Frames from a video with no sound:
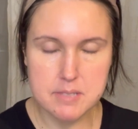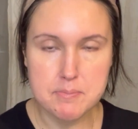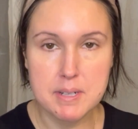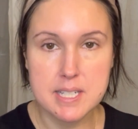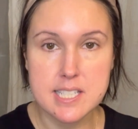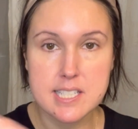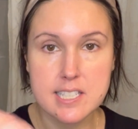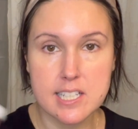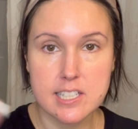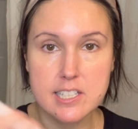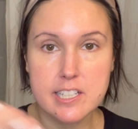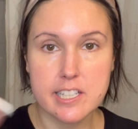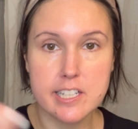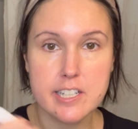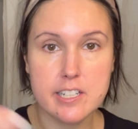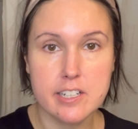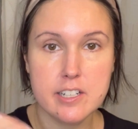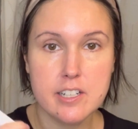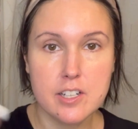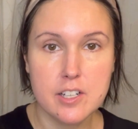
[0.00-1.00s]
my
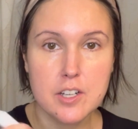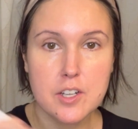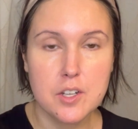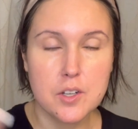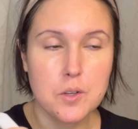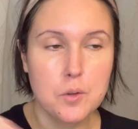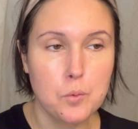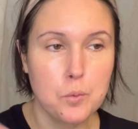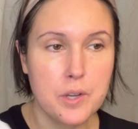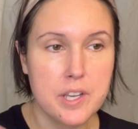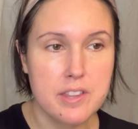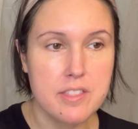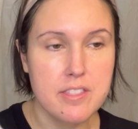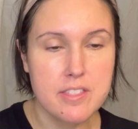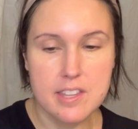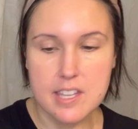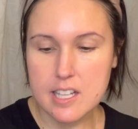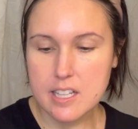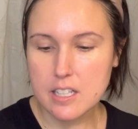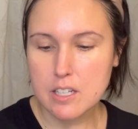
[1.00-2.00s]
skincare with
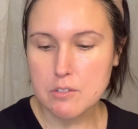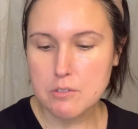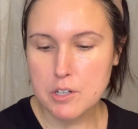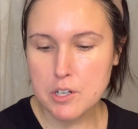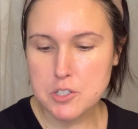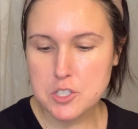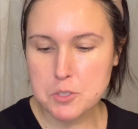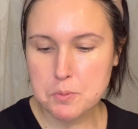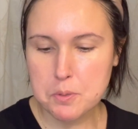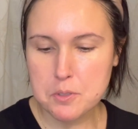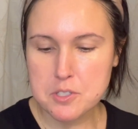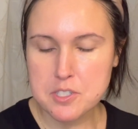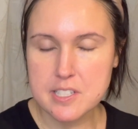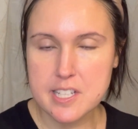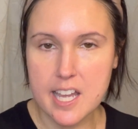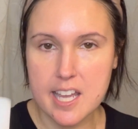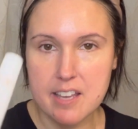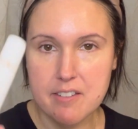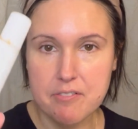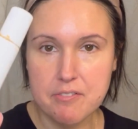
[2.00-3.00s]
the La
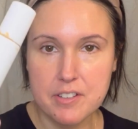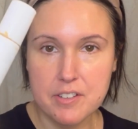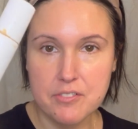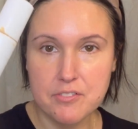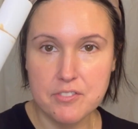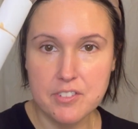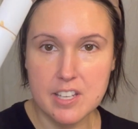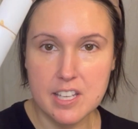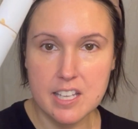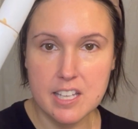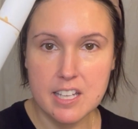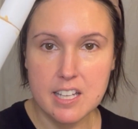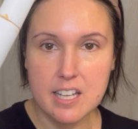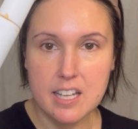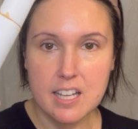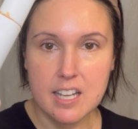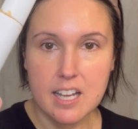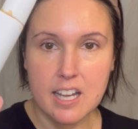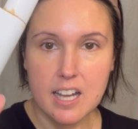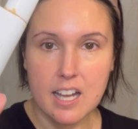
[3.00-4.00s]
Roche-Posay 50
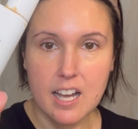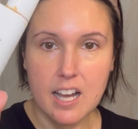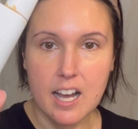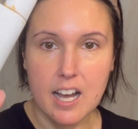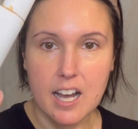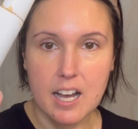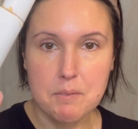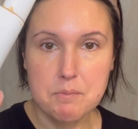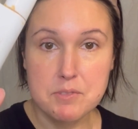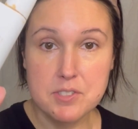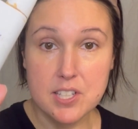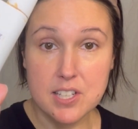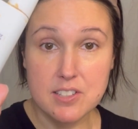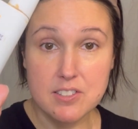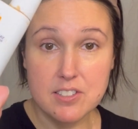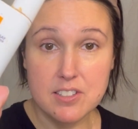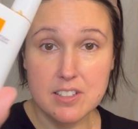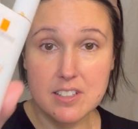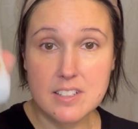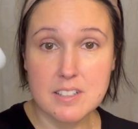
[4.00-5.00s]

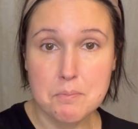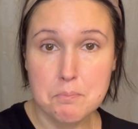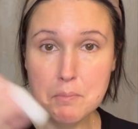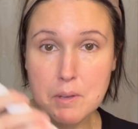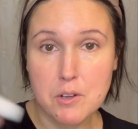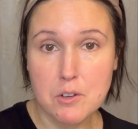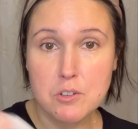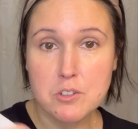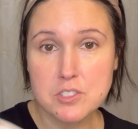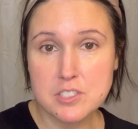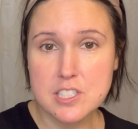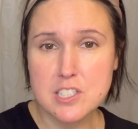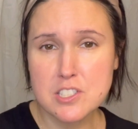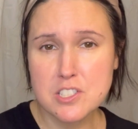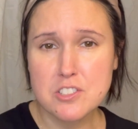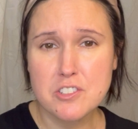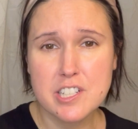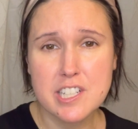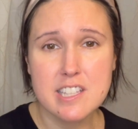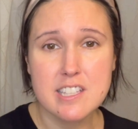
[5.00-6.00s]
tinted mineral
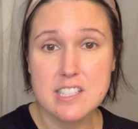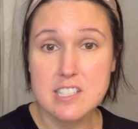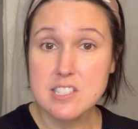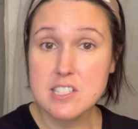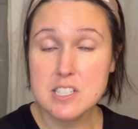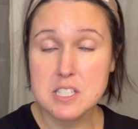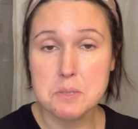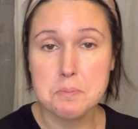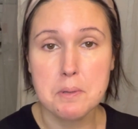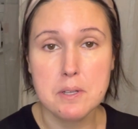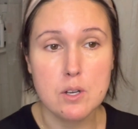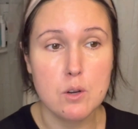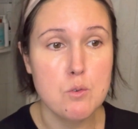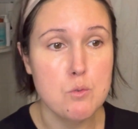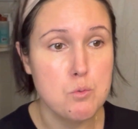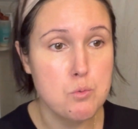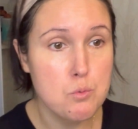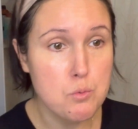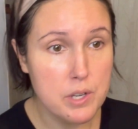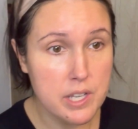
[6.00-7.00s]
sunscreen. This has been a
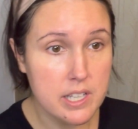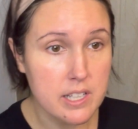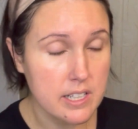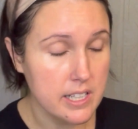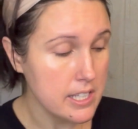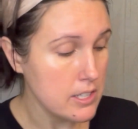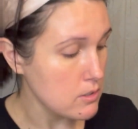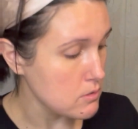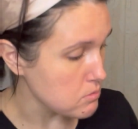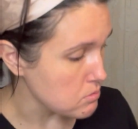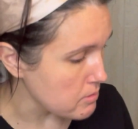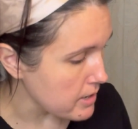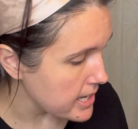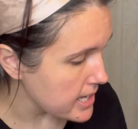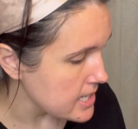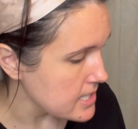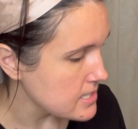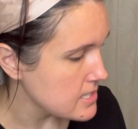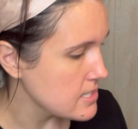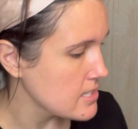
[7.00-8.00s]
really
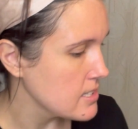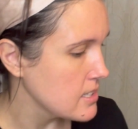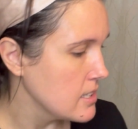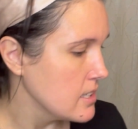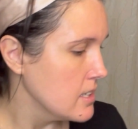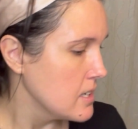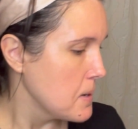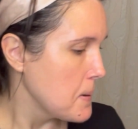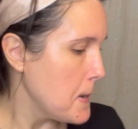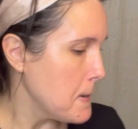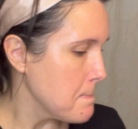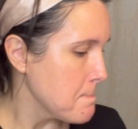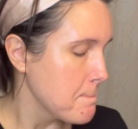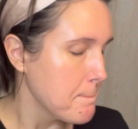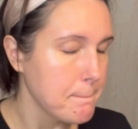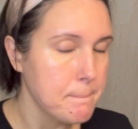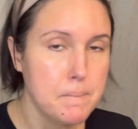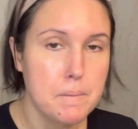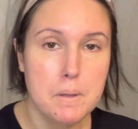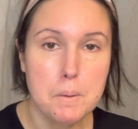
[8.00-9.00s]
great
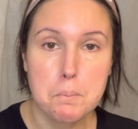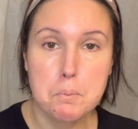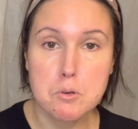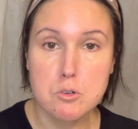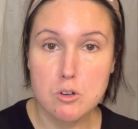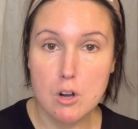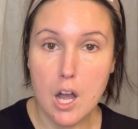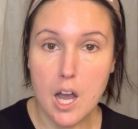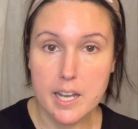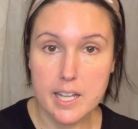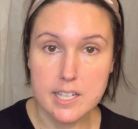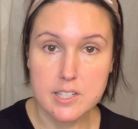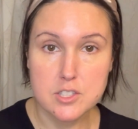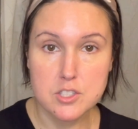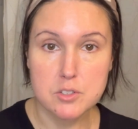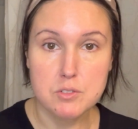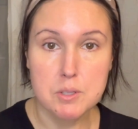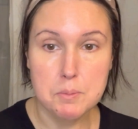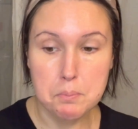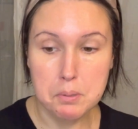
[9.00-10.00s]
product
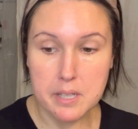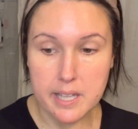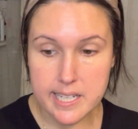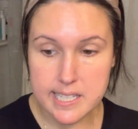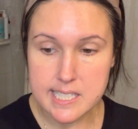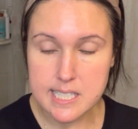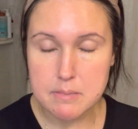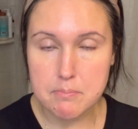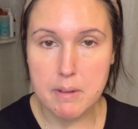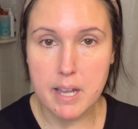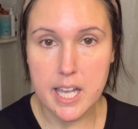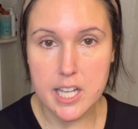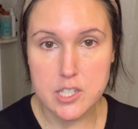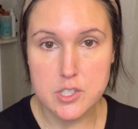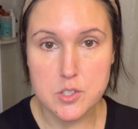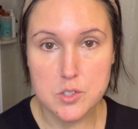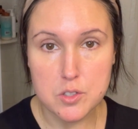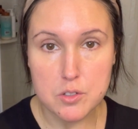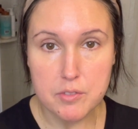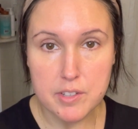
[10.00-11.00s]
to replace my
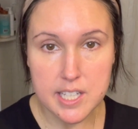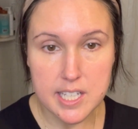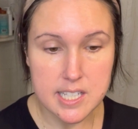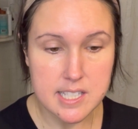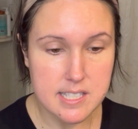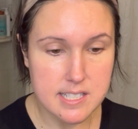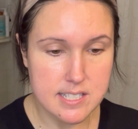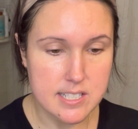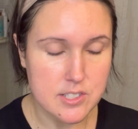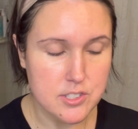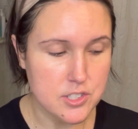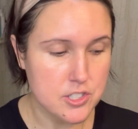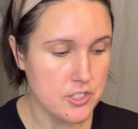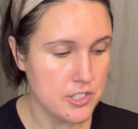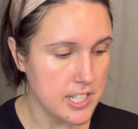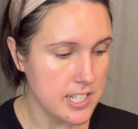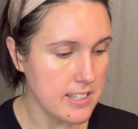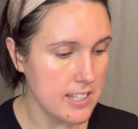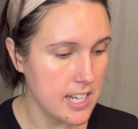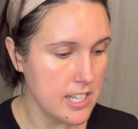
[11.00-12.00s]
Exuviant
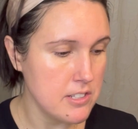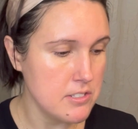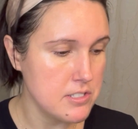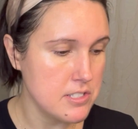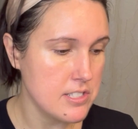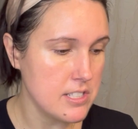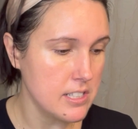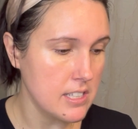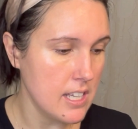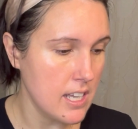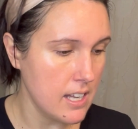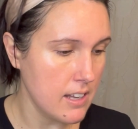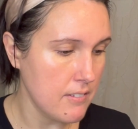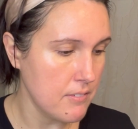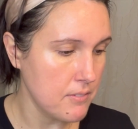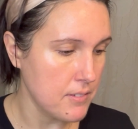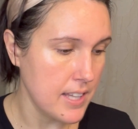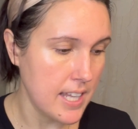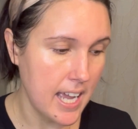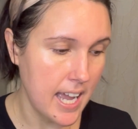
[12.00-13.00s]
sunscreen that I used to love,
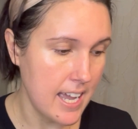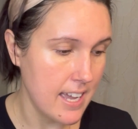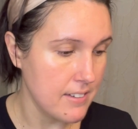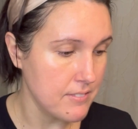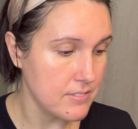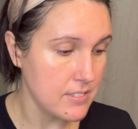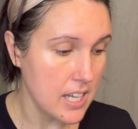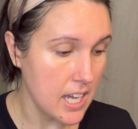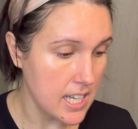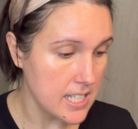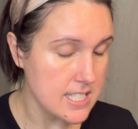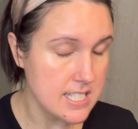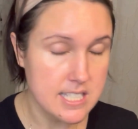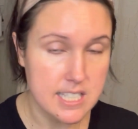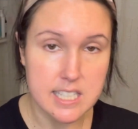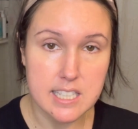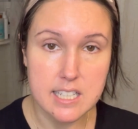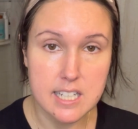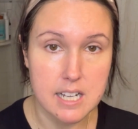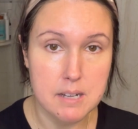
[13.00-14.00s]
that I have not
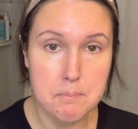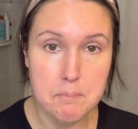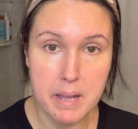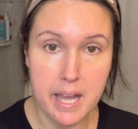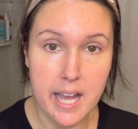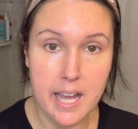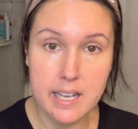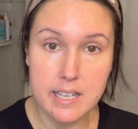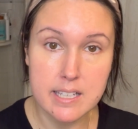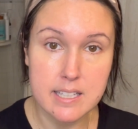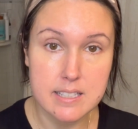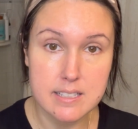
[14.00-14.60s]
seen come back